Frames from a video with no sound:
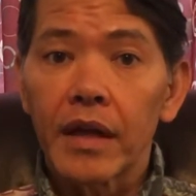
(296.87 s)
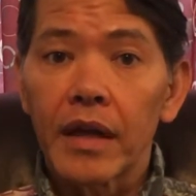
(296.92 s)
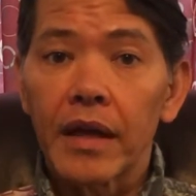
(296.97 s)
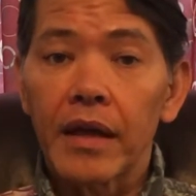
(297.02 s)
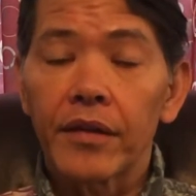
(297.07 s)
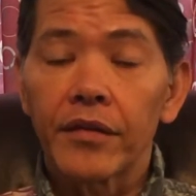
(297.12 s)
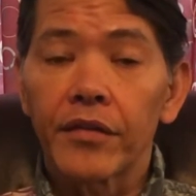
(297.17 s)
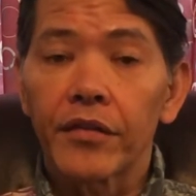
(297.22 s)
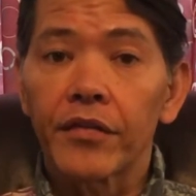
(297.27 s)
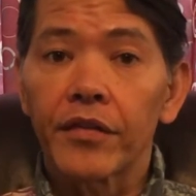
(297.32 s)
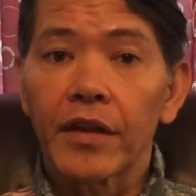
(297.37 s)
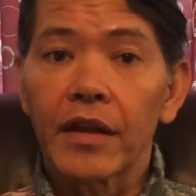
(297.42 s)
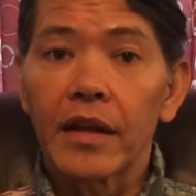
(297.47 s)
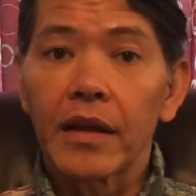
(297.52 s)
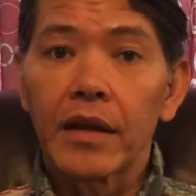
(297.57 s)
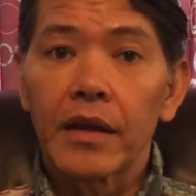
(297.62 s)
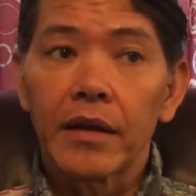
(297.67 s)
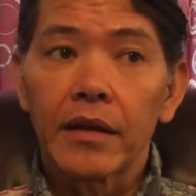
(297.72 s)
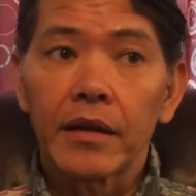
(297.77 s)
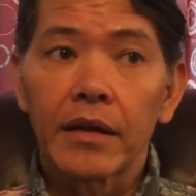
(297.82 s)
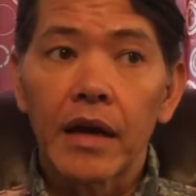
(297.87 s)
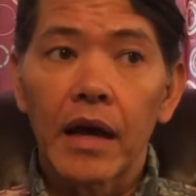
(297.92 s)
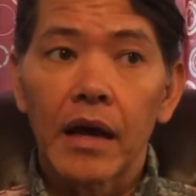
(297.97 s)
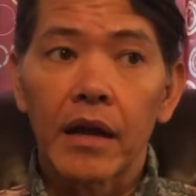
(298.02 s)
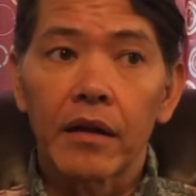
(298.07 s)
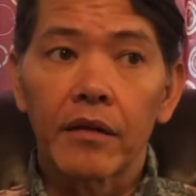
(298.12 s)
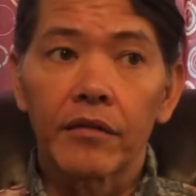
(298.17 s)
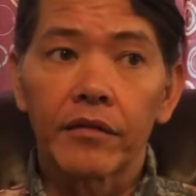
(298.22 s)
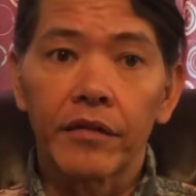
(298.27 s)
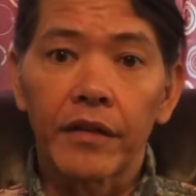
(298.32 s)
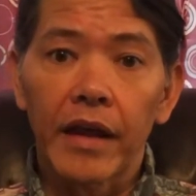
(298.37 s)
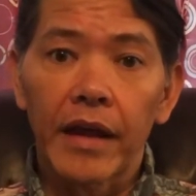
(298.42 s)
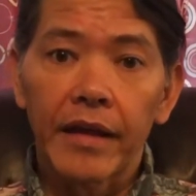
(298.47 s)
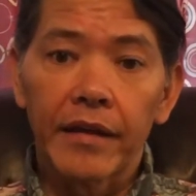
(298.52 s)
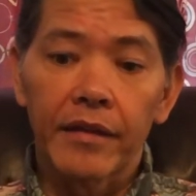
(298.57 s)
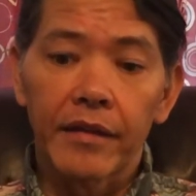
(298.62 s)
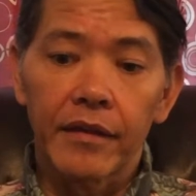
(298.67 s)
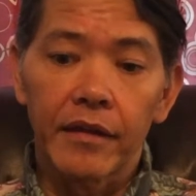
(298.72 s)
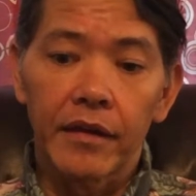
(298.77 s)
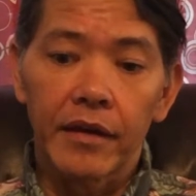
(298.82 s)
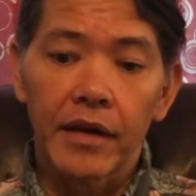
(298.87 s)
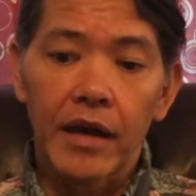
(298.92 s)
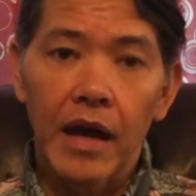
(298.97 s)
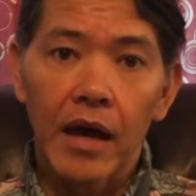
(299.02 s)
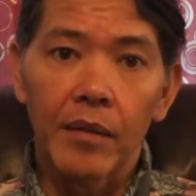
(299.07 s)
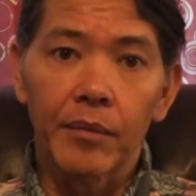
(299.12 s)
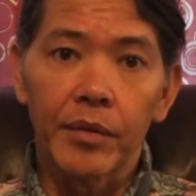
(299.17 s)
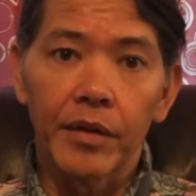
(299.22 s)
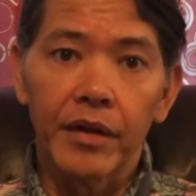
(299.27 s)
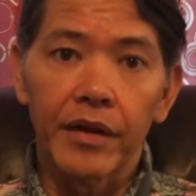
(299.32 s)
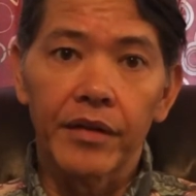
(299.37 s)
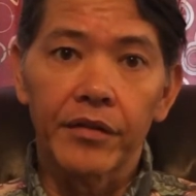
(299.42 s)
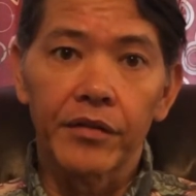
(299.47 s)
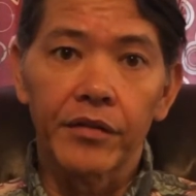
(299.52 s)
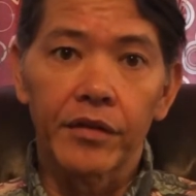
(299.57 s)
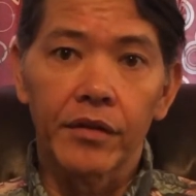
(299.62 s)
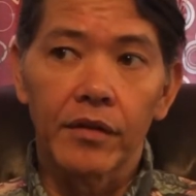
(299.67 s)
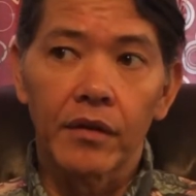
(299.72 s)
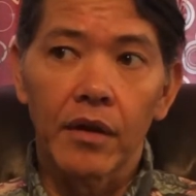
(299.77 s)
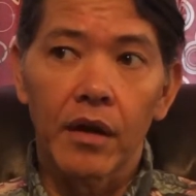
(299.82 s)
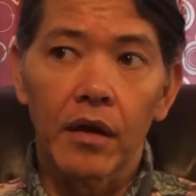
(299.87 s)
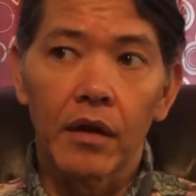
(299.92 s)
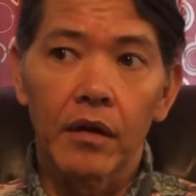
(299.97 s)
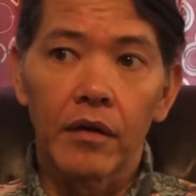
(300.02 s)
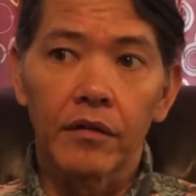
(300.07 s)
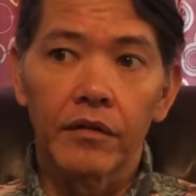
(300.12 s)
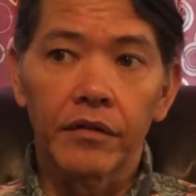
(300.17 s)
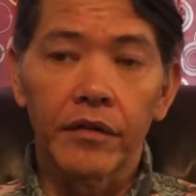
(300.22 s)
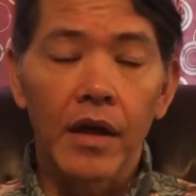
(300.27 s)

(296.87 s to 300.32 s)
in seeing kind of like the compilation of